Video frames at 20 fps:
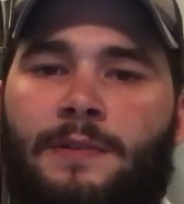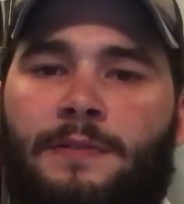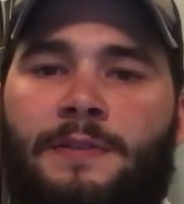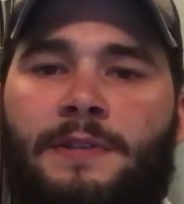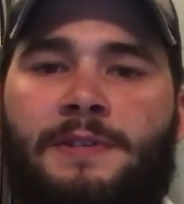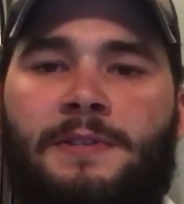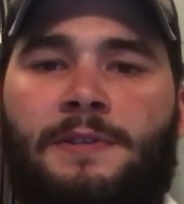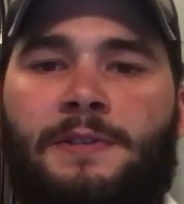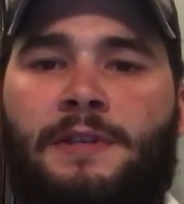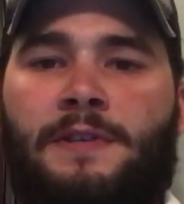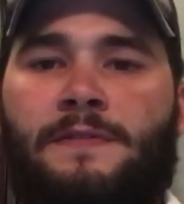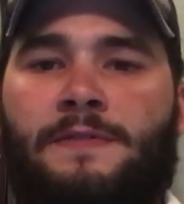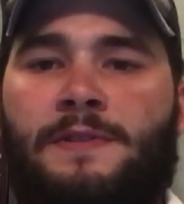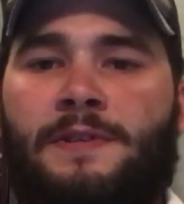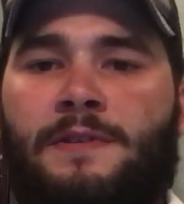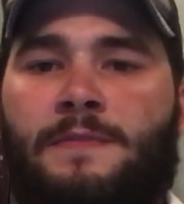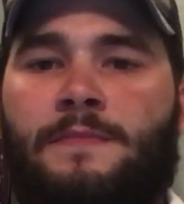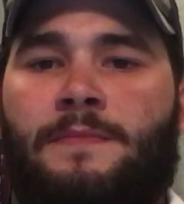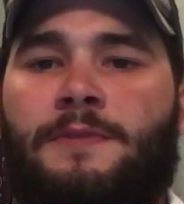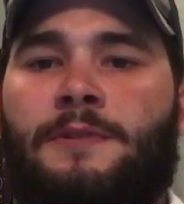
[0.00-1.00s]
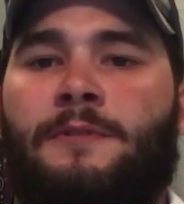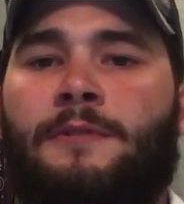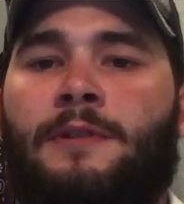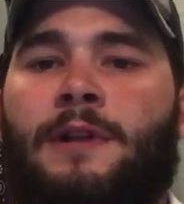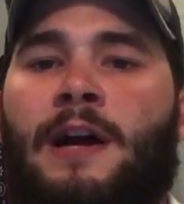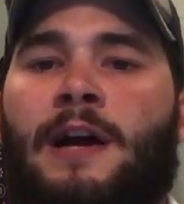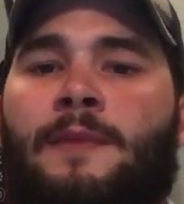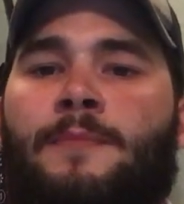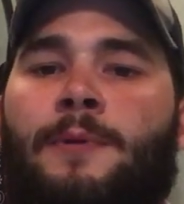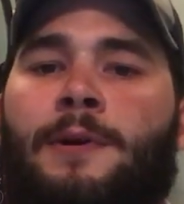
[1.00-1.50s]
This leaves them to
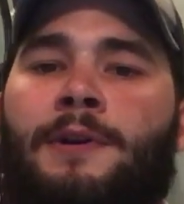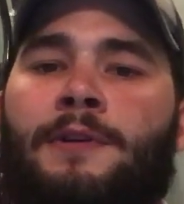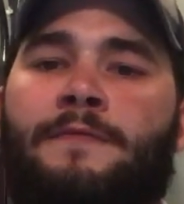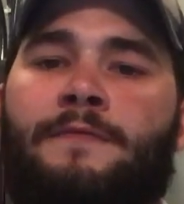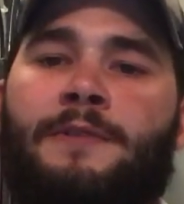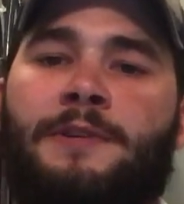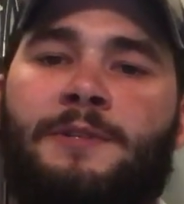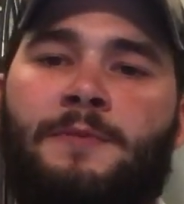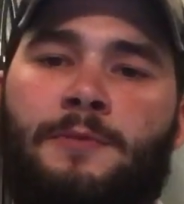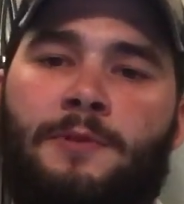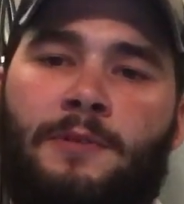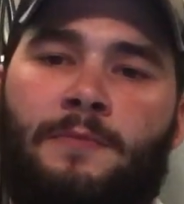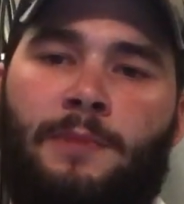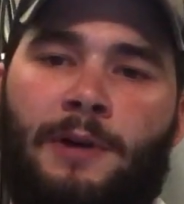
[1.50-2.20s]
rely upon a visible